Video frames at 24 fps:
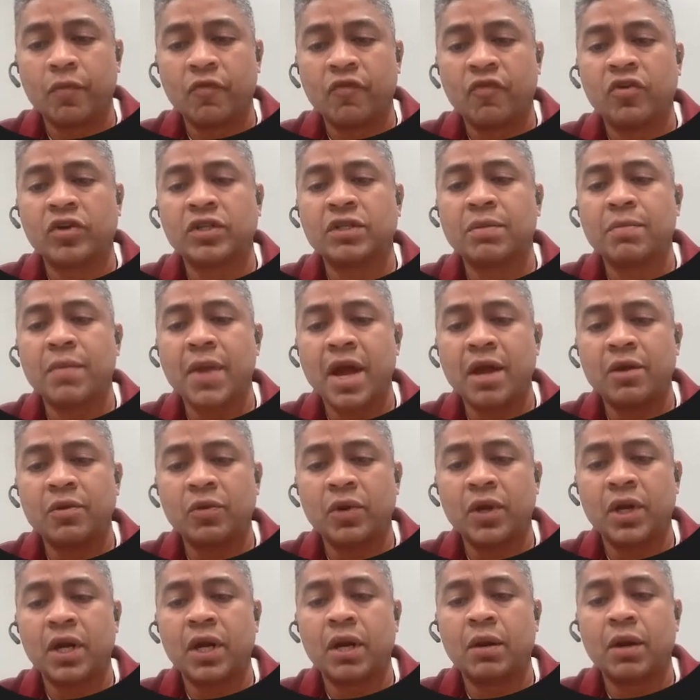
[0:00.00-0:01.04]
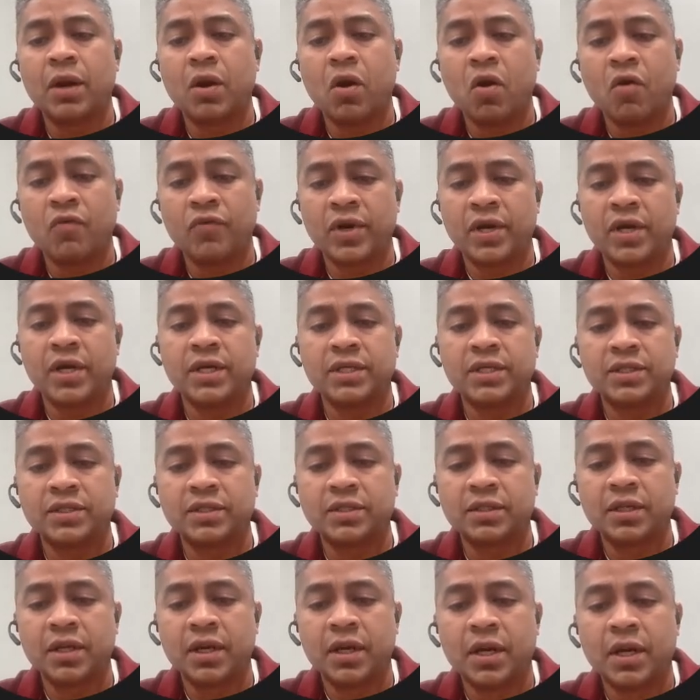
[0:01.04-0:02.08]
for the manual
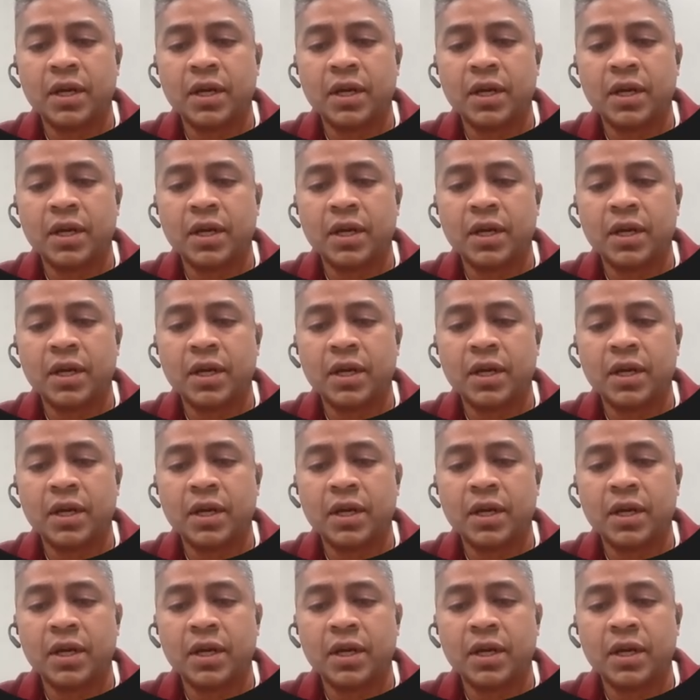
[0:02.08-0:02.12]
overheads.